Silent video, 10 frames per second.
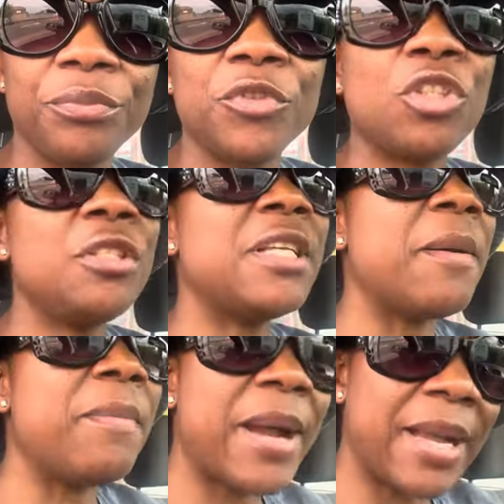turn their
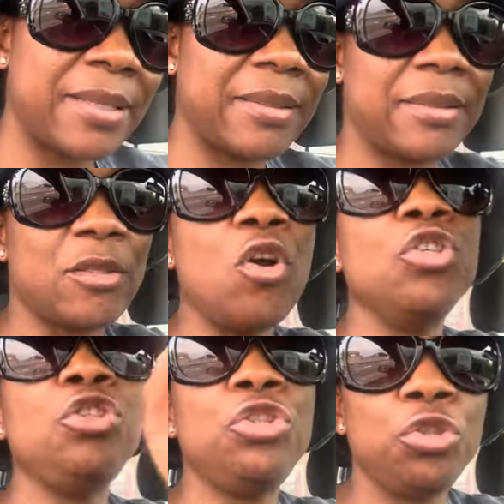backs
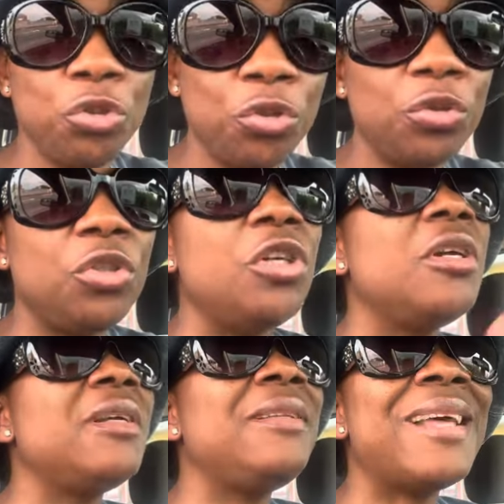on you,
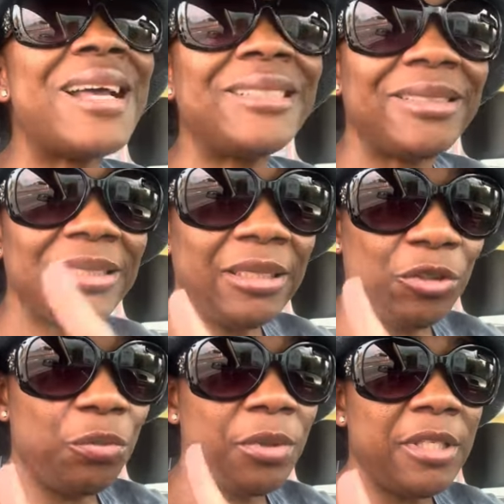that thing
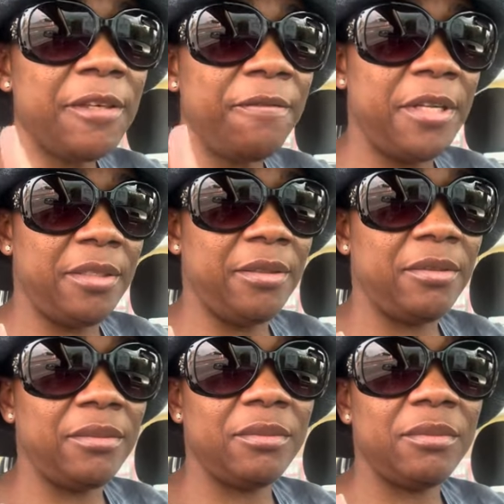you believe in,
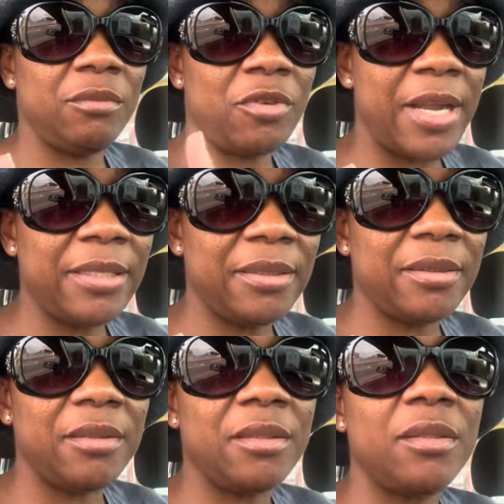right?
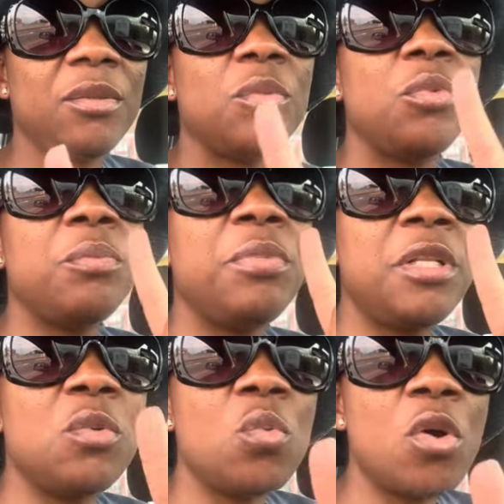will be
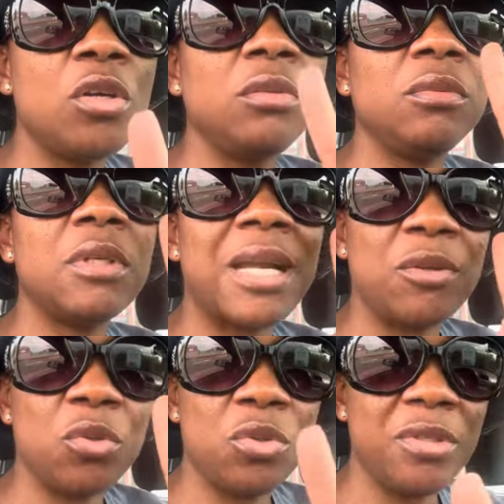the one and
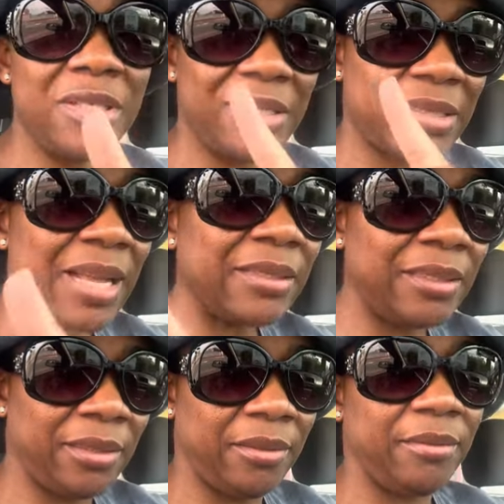only
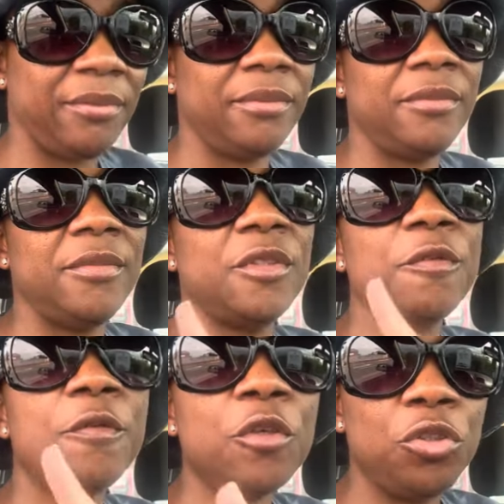standing
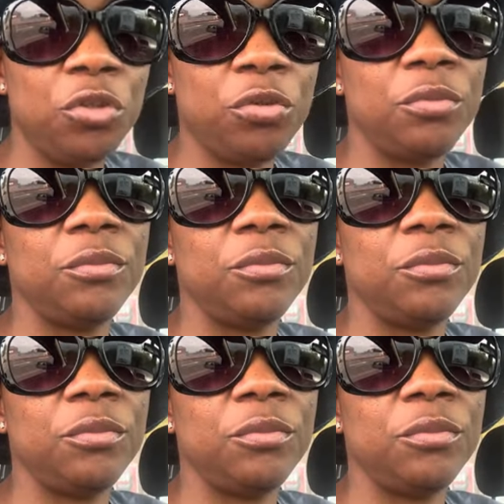for you